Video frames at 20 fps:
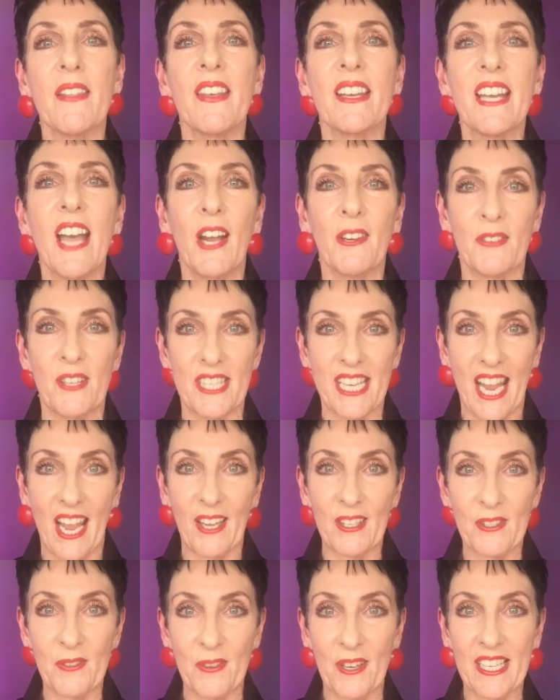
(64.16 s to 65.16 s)
of the country
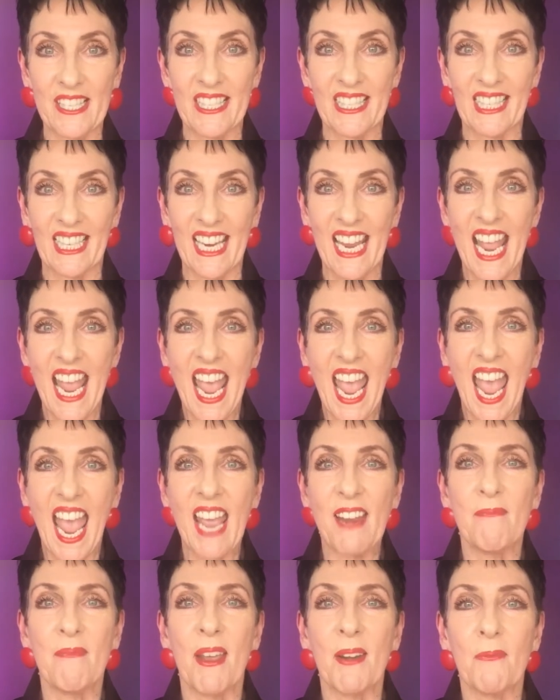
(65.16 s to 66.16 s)
towns recently
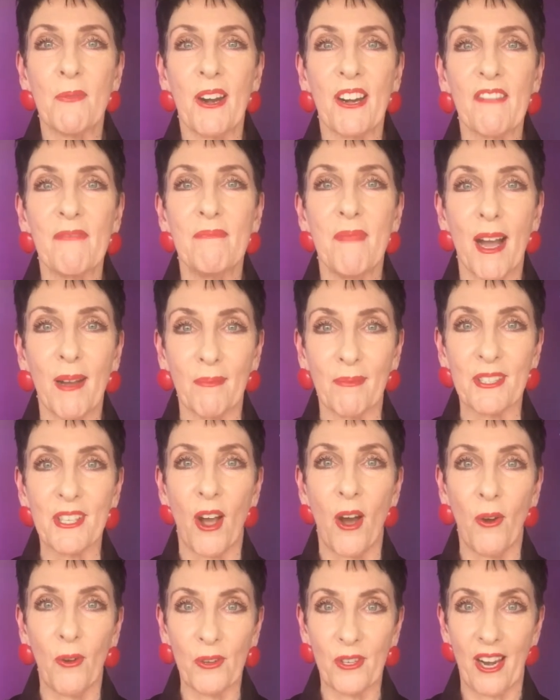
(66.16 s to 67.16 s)
and met one of mum's
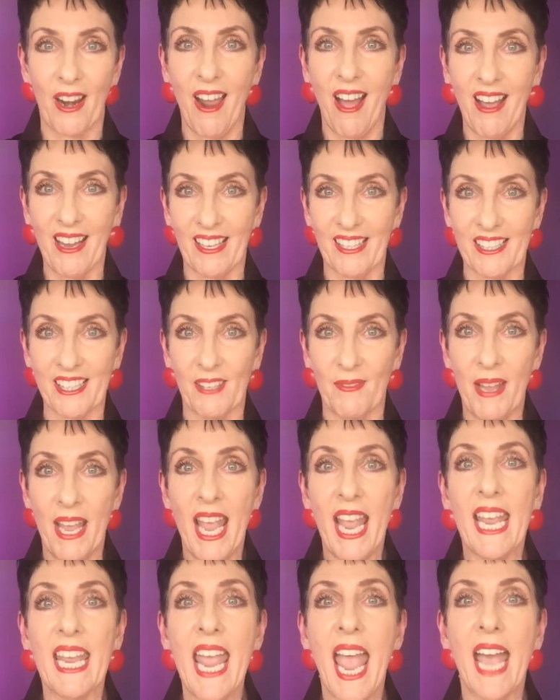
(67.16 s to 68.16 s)
old clients.
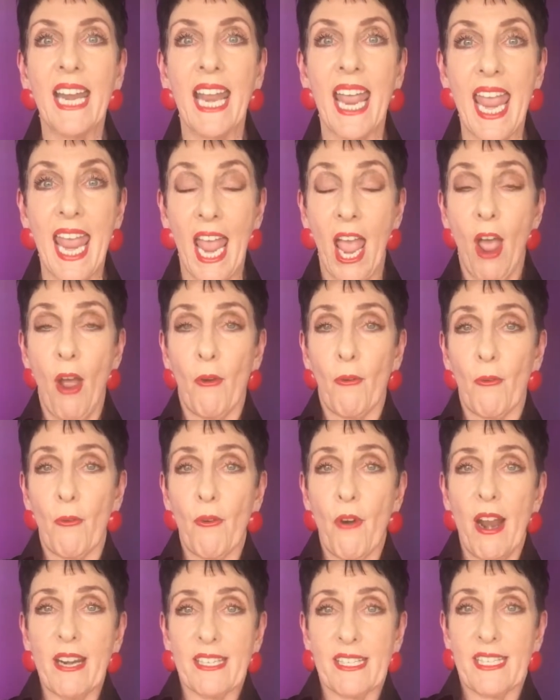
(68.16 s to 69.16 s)
He had hair
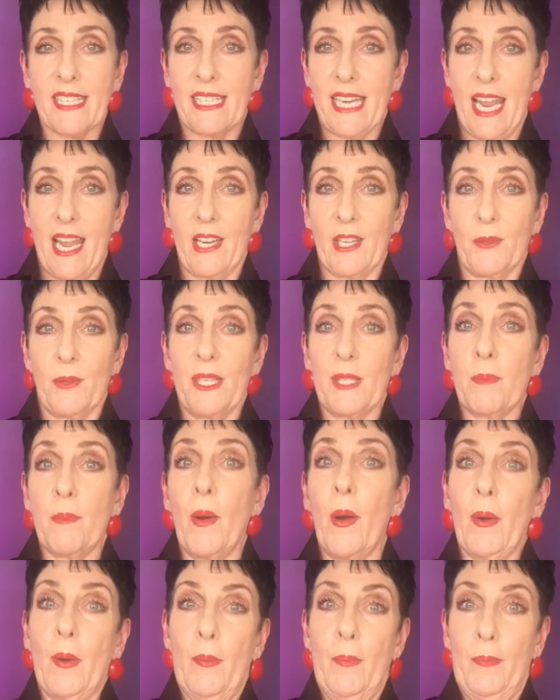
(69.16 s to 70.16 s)
right down to his
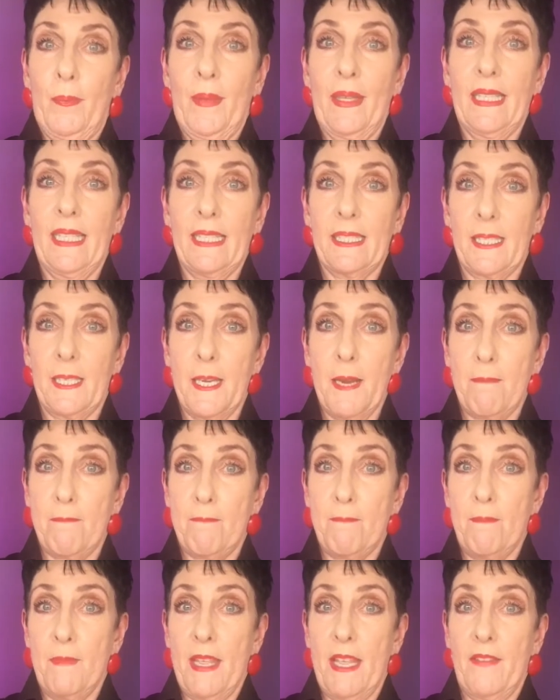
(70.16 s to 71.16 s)
bottom and he said, "Yep,
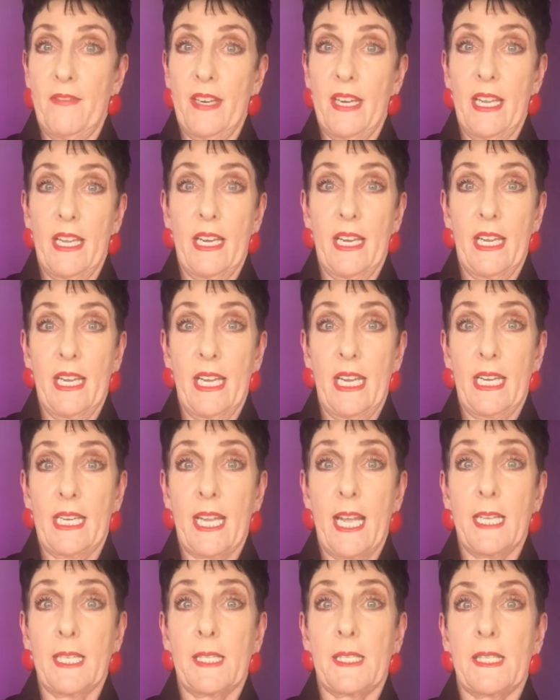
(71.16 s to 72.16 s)
haven't had a
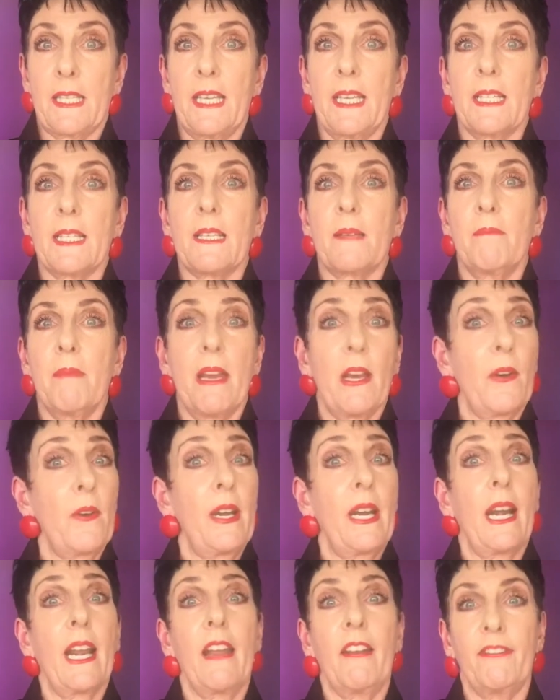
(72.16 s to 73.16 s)
haircut since
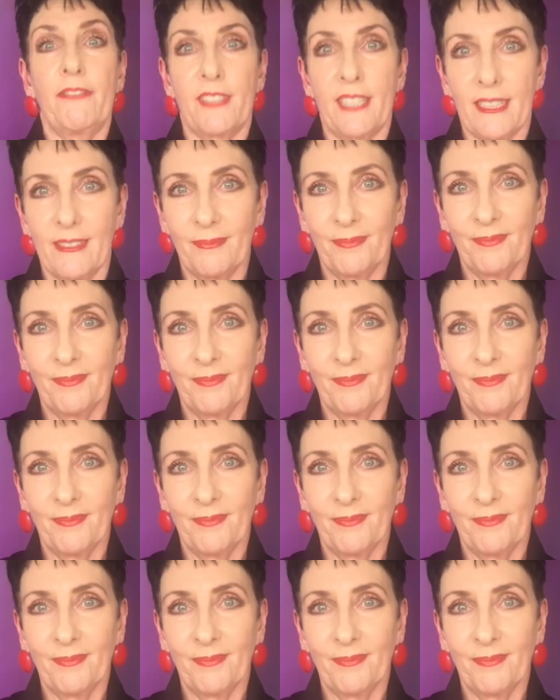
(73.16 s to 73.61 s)
Mary left."